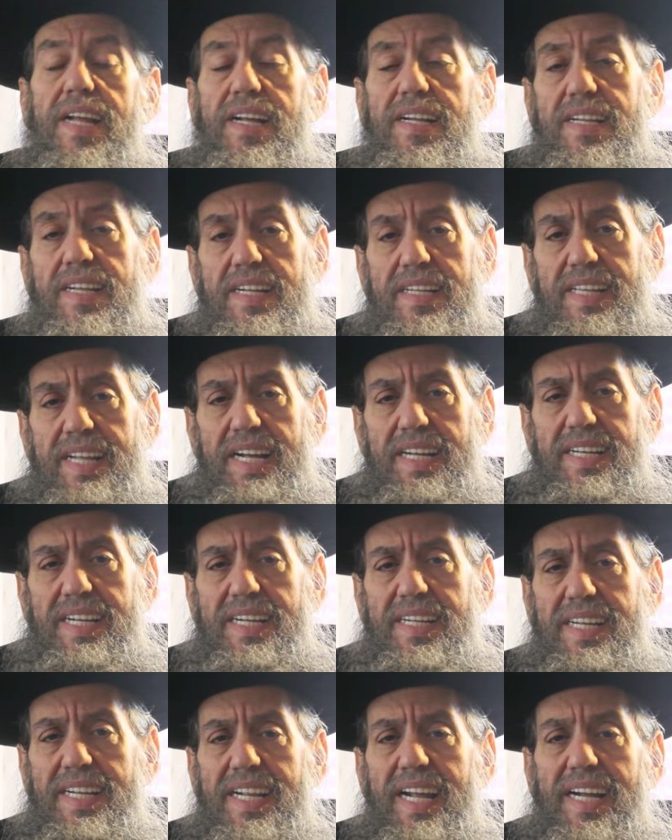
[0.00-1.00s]
that
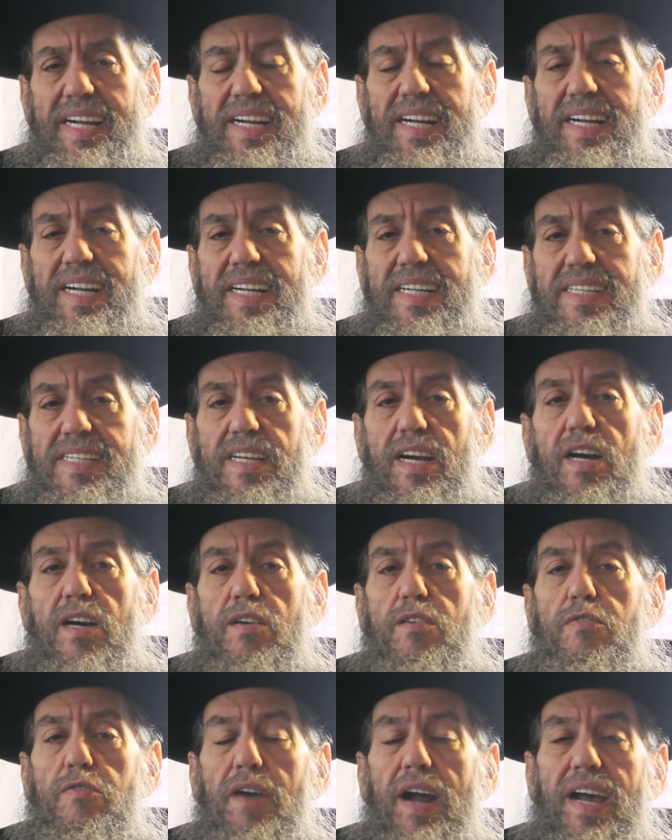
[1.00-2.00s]
it is a
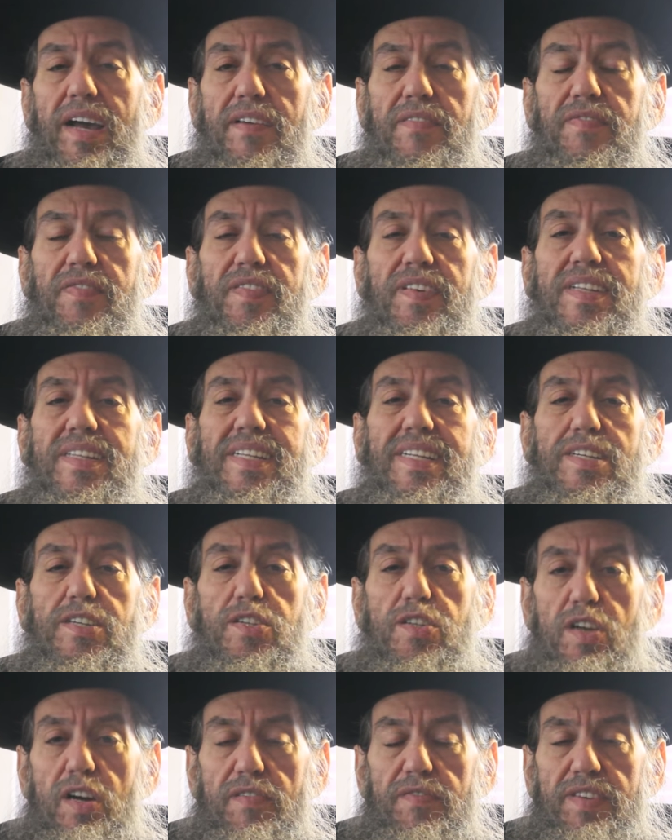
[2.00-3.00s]
grave
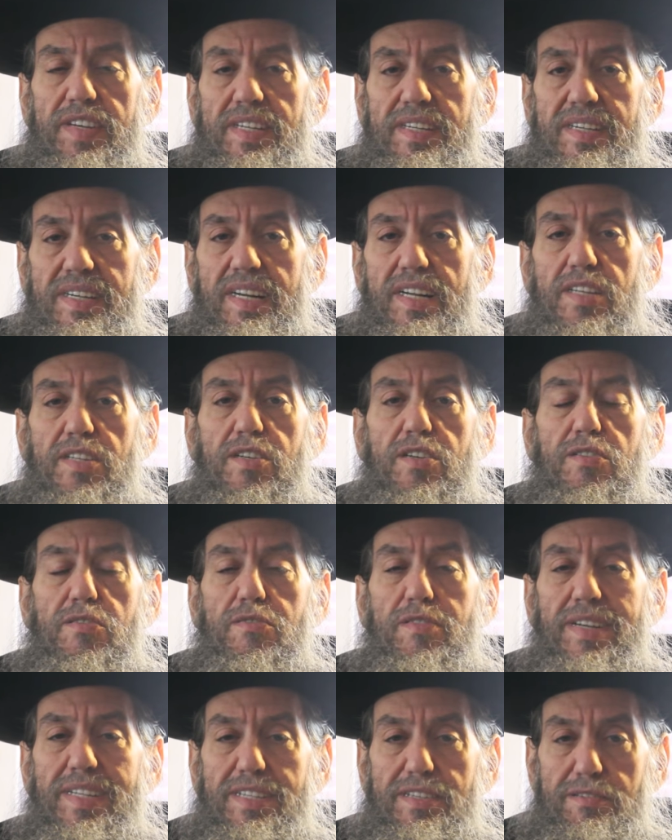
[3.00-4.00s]
disservice, it is a
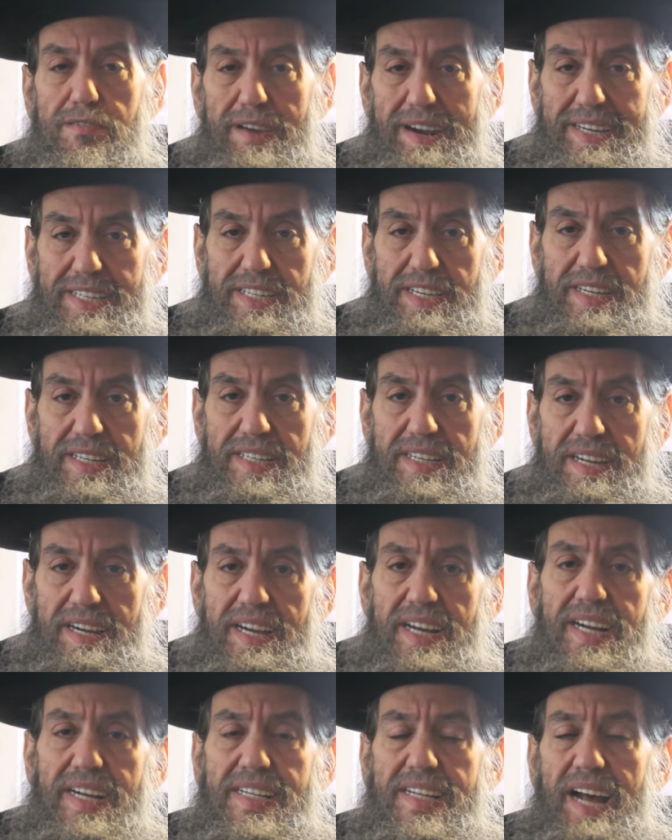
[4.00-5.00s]
transgression
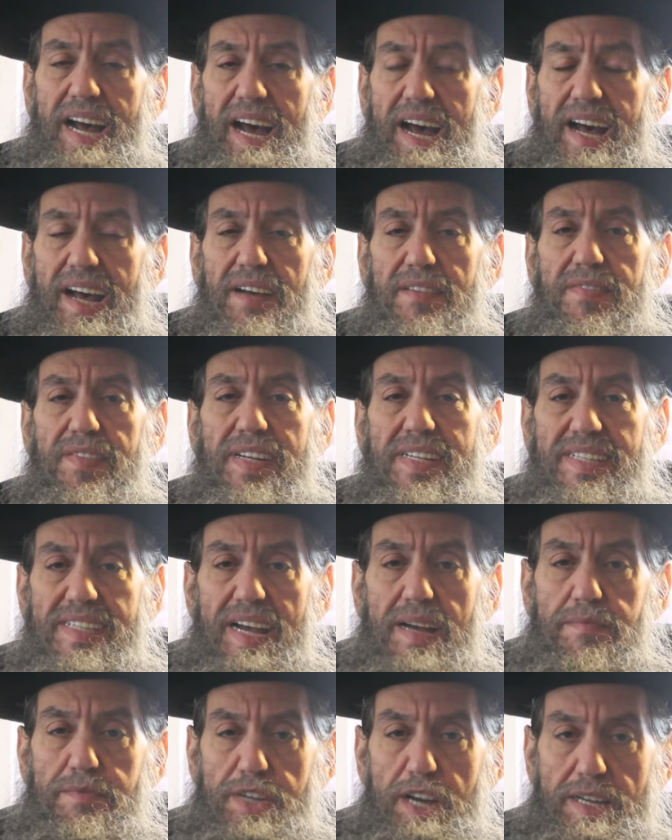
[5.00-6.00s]
to have a
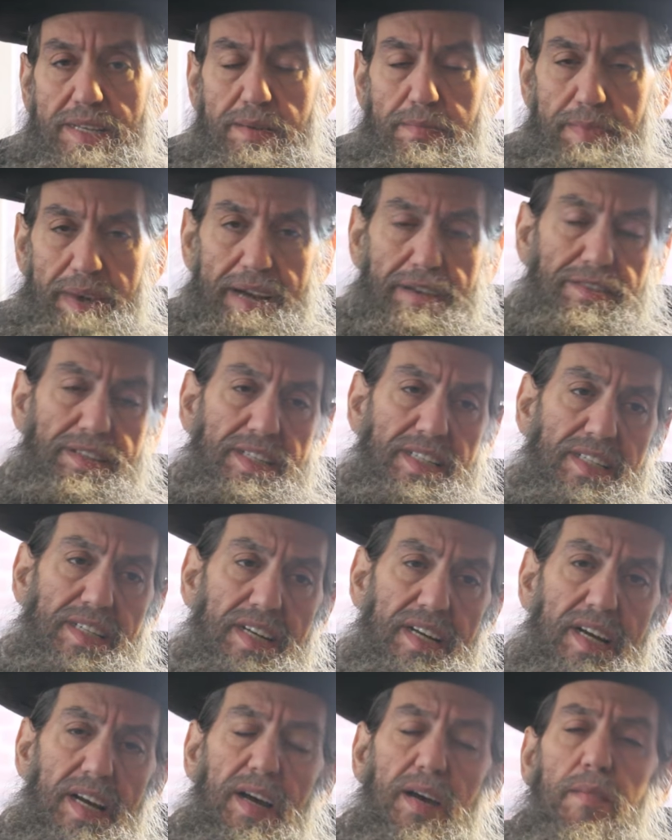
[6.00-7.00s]
same-gender marriage.